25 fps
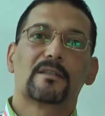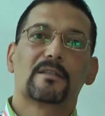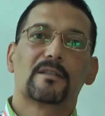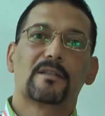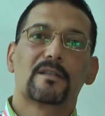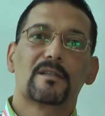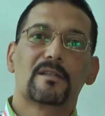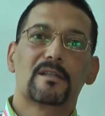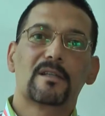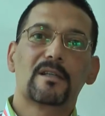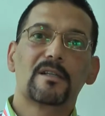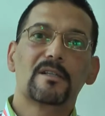
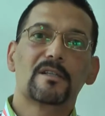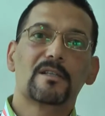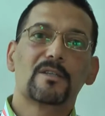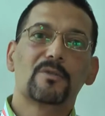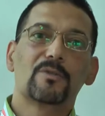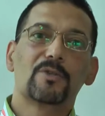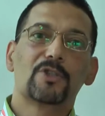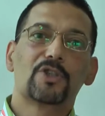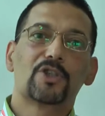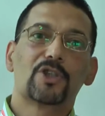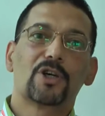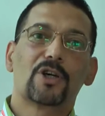the cells
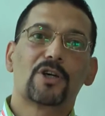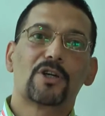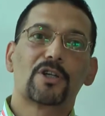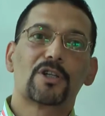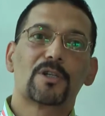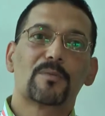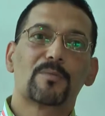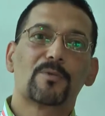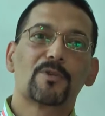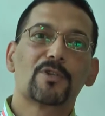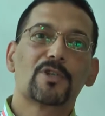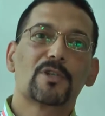which are
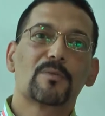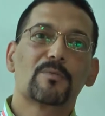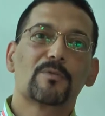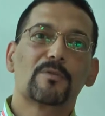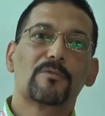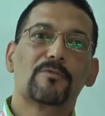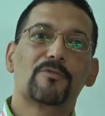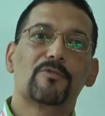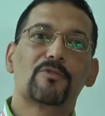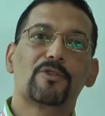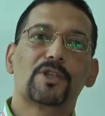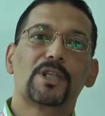responsible
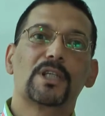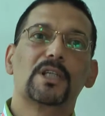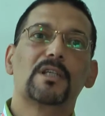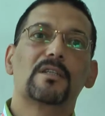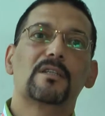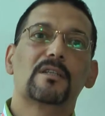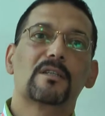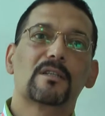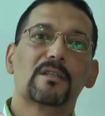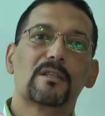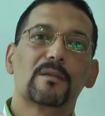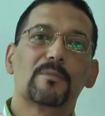for
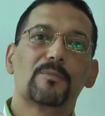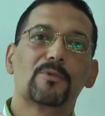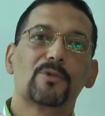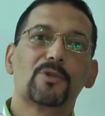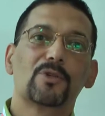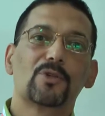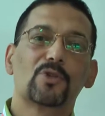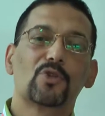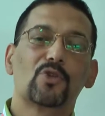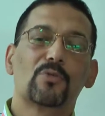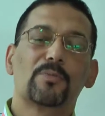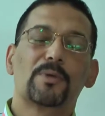eating the
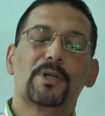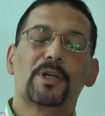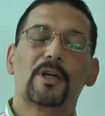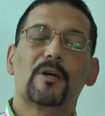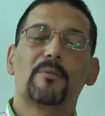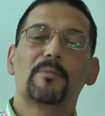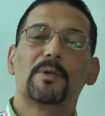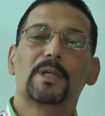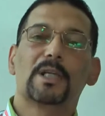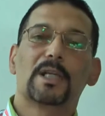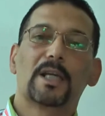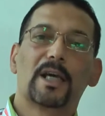bone to
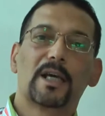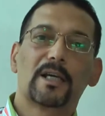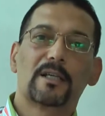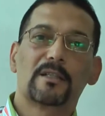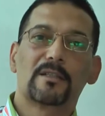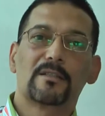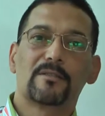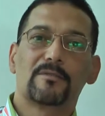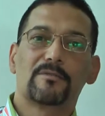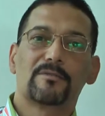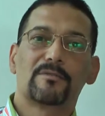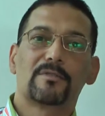become
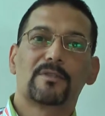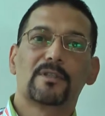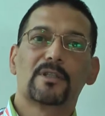inactive.